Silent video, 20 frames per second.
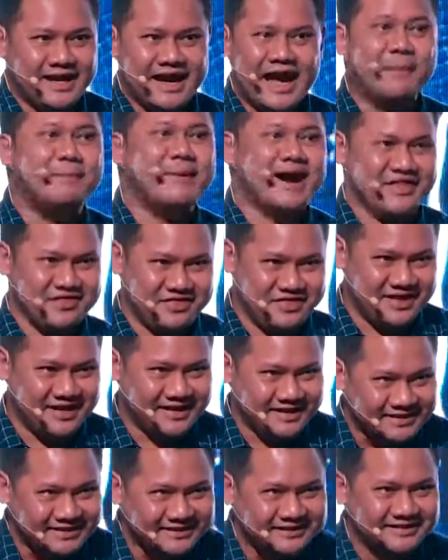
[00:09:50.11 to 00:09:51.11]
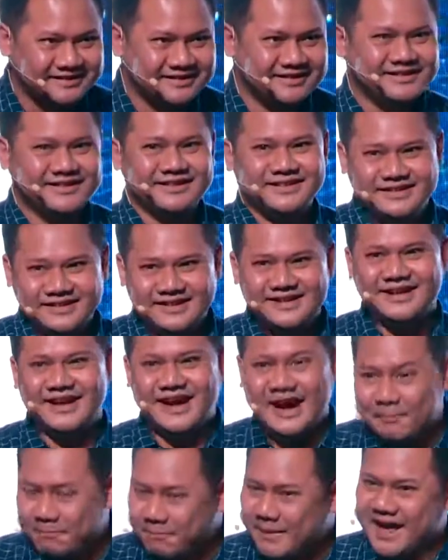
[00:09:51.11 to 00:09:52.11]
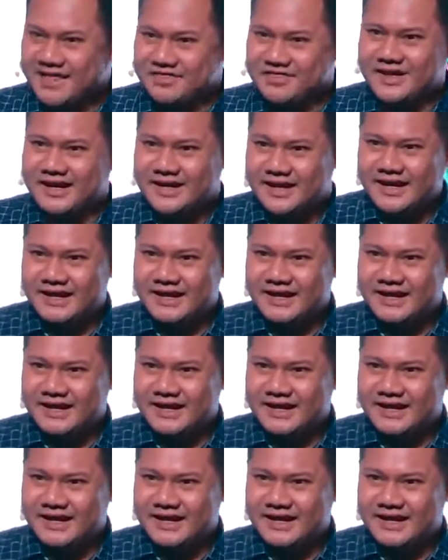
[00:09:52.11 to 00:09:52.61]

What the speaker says: A month. Yeah, a month.